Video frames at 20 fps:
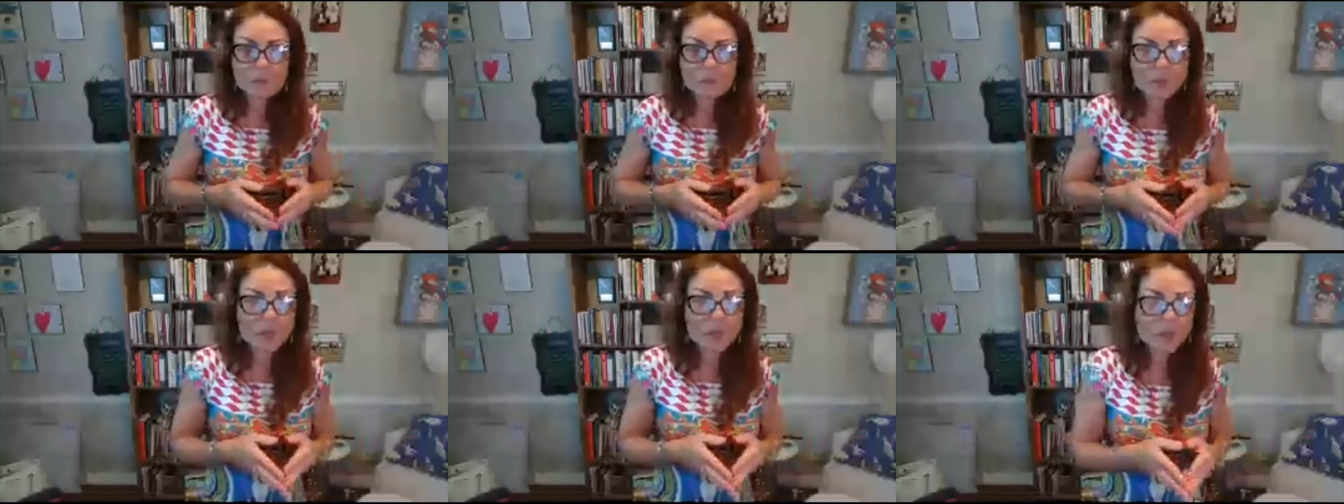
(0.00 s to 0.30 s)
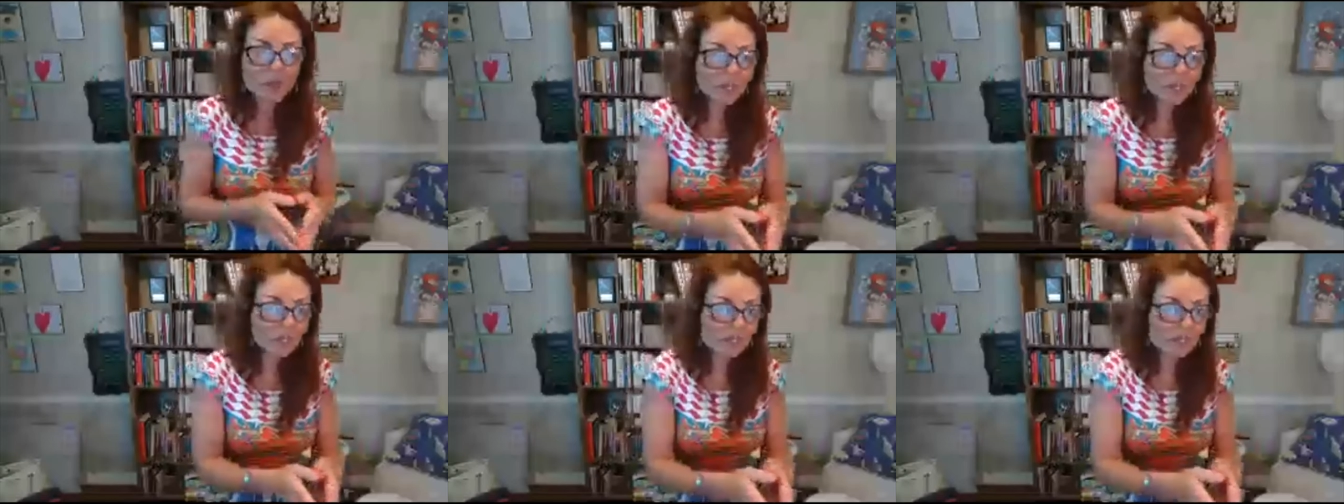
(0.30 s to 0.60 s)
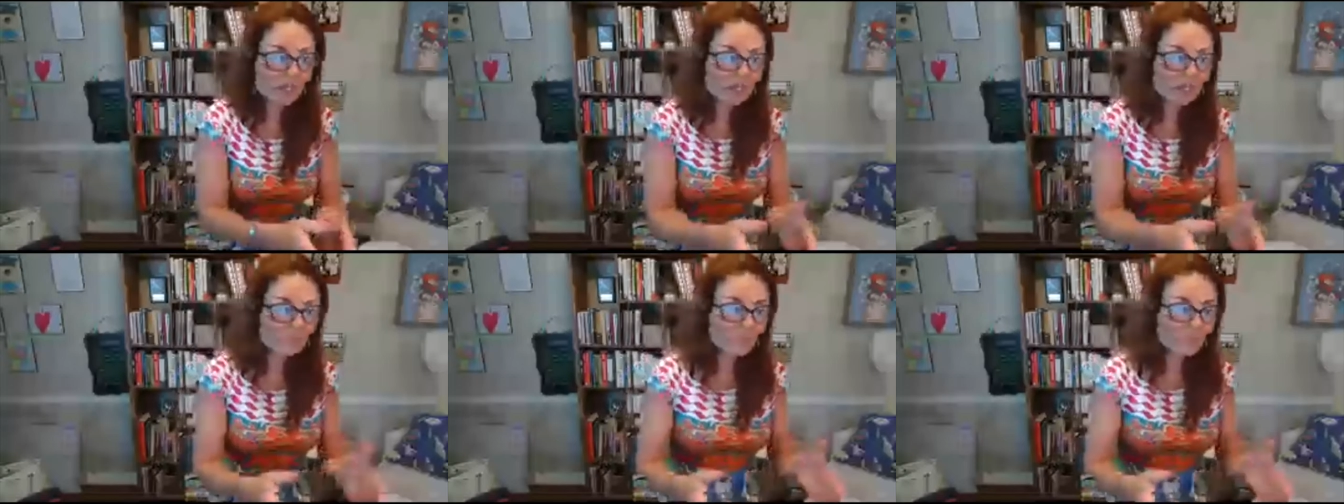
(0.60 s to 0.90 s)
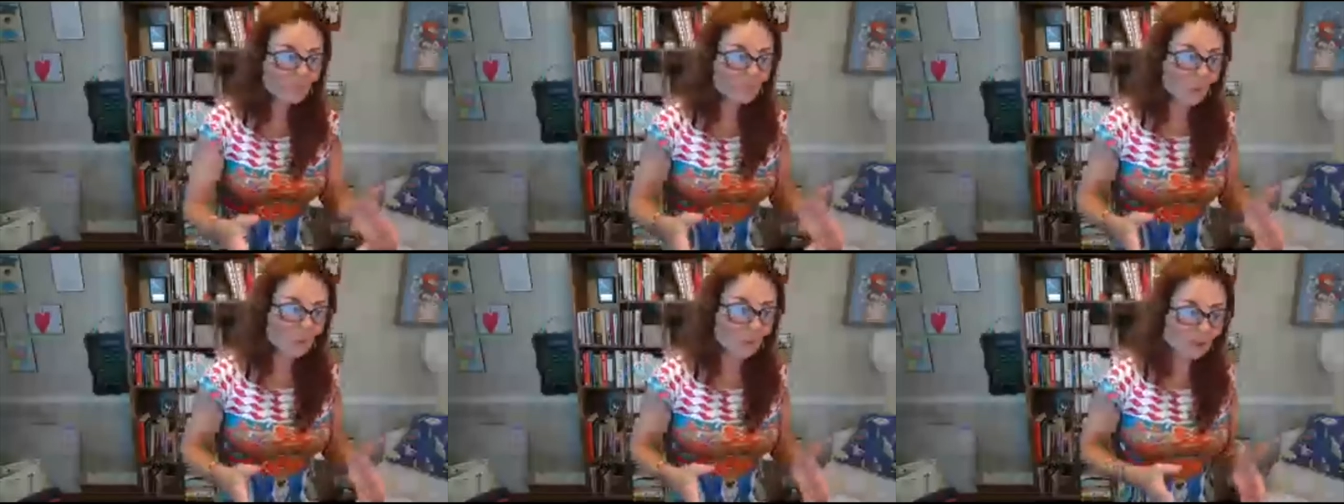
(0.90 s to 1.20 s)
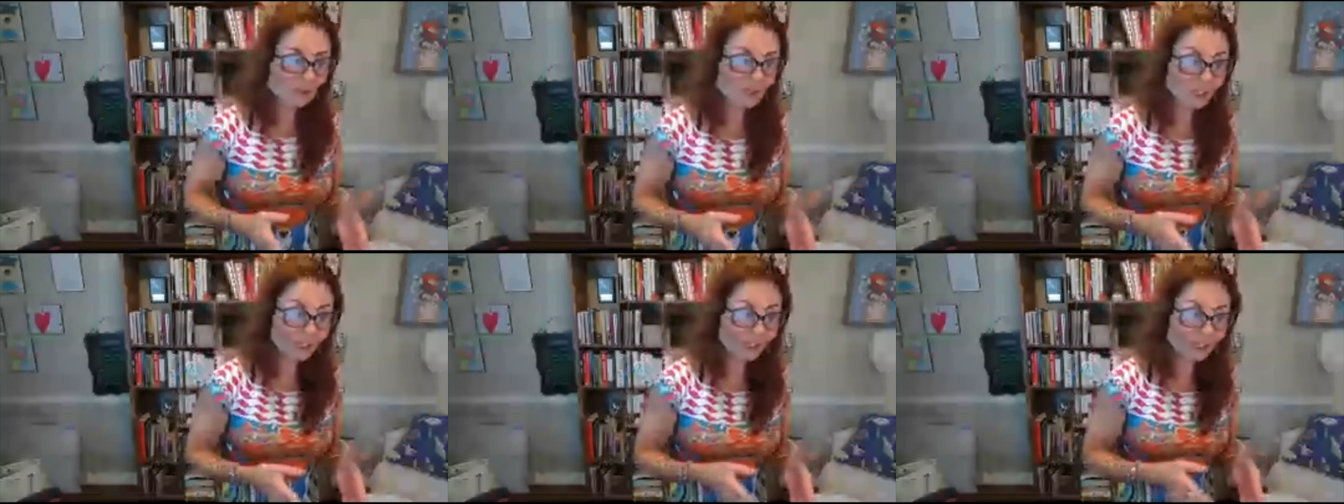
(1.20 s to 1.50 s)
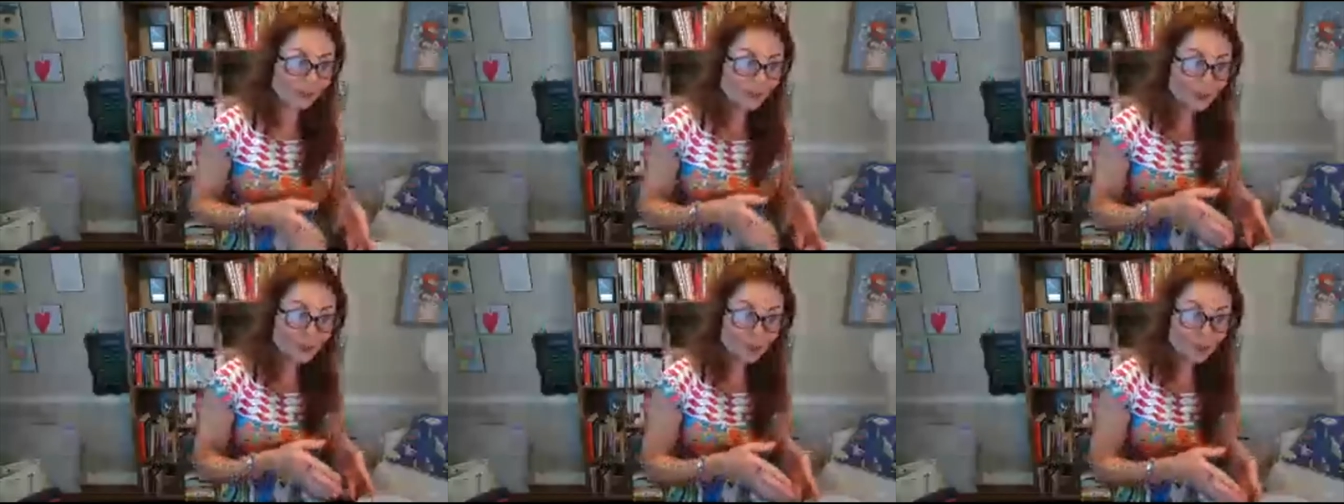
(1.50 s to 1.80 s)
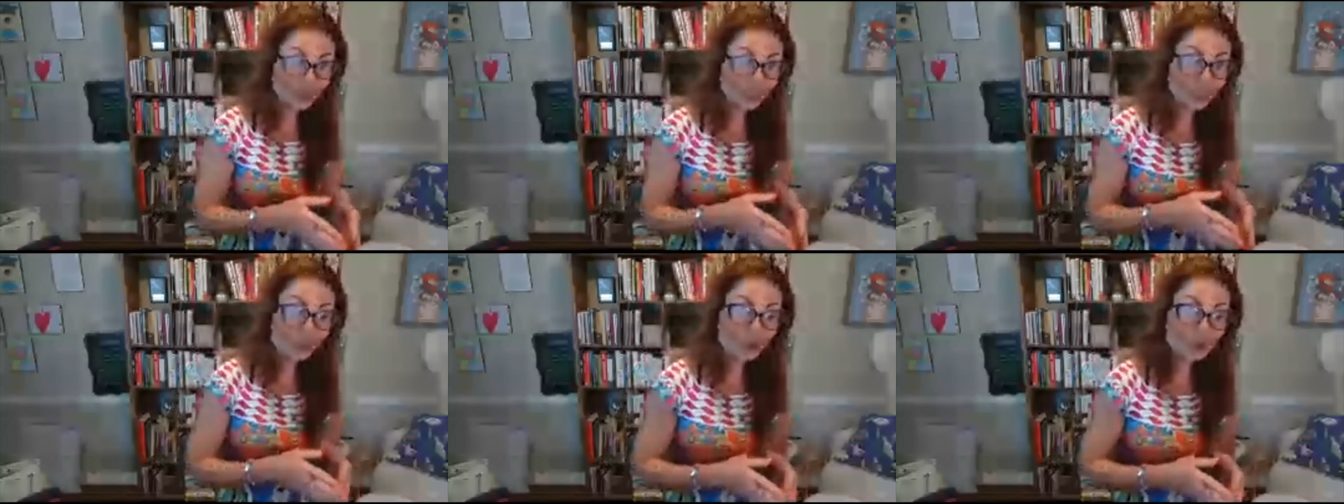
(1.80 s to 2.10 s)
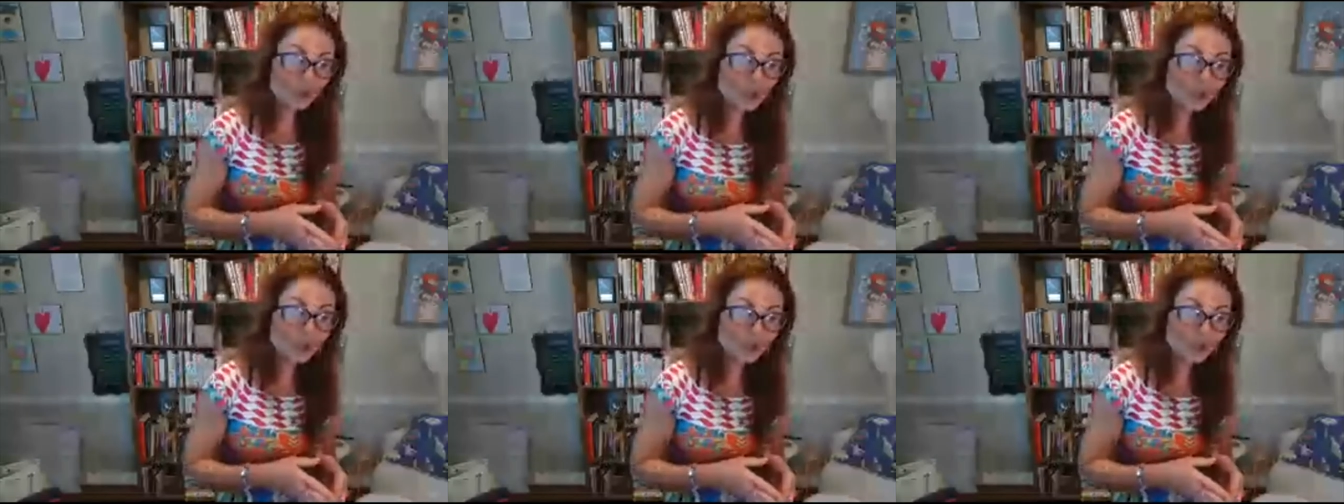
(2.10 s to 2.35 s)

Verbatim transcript: putting it into action.